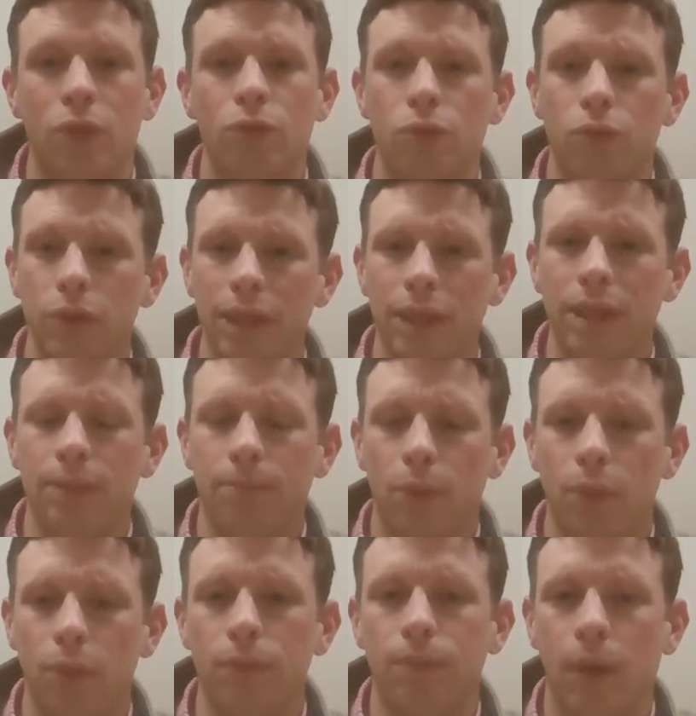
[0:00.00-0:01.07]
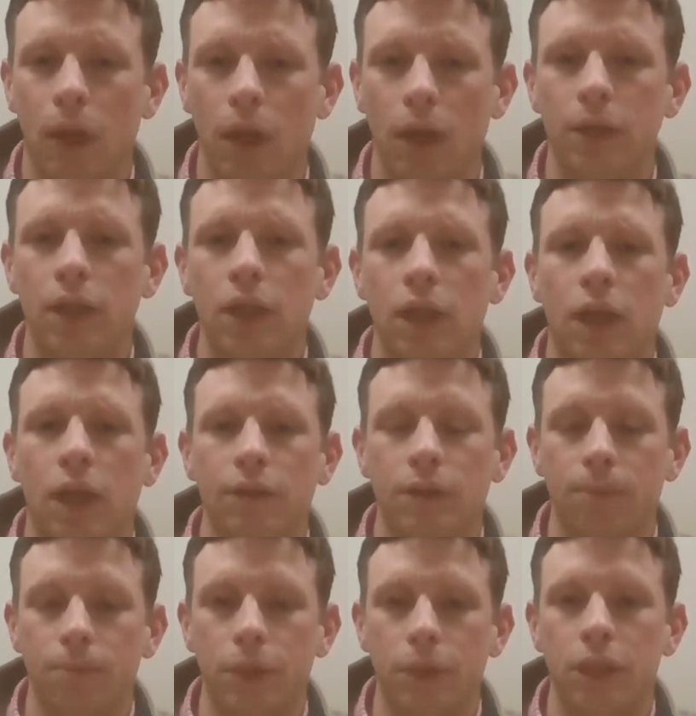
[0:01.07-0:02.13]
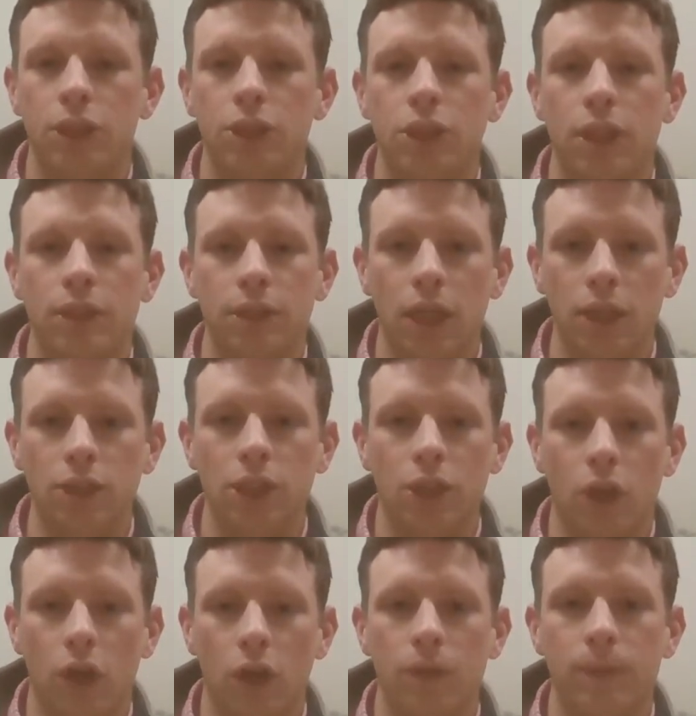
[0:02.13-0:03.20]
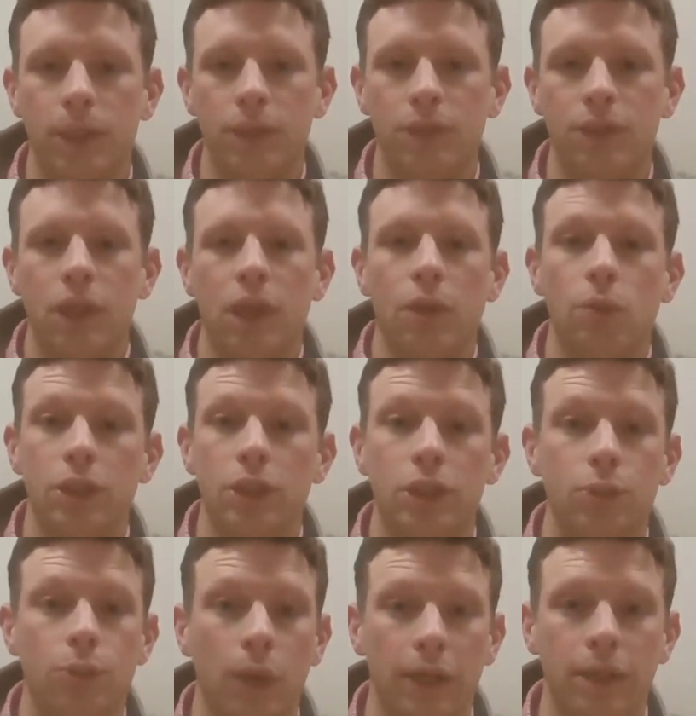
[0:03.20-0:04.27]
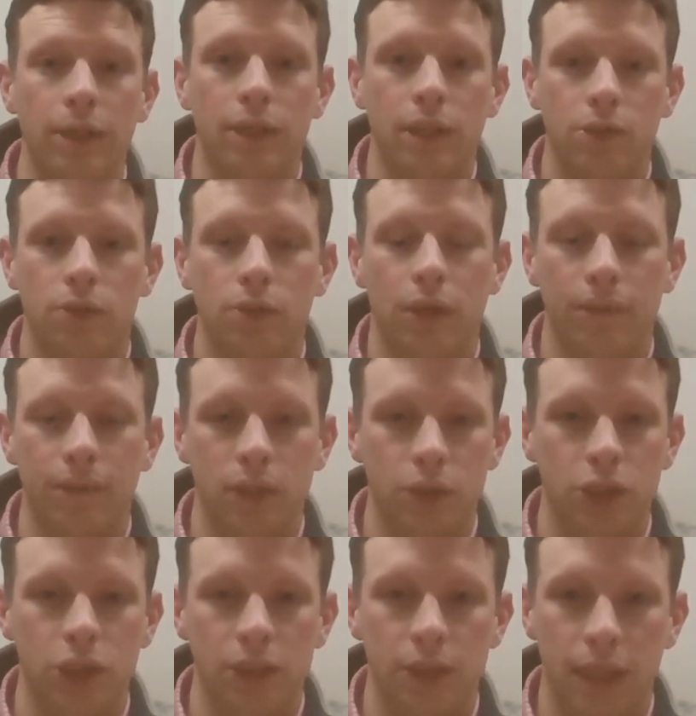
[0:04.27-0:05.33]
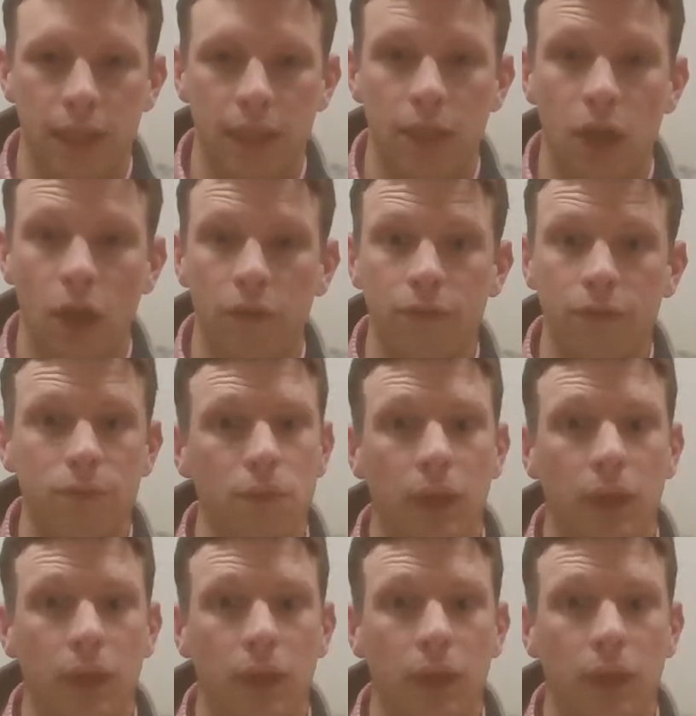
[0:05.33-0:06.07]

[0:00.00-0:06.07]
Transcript: Really important part of the British and Dutch economies, which is where the Industrial Revolution is taking off,